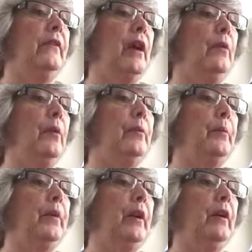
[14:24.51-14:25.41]
that will
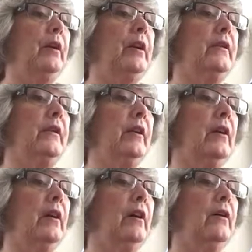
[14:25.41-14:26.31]
prepare their
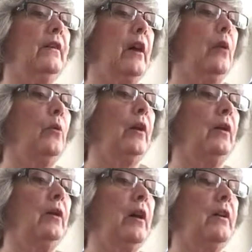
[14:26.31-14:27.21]
heart, that
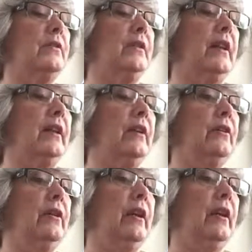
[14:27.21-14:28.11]
will cause thine
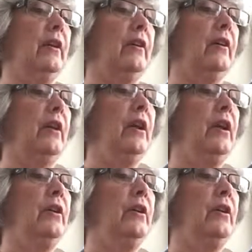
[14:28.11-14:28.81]
ear to hear,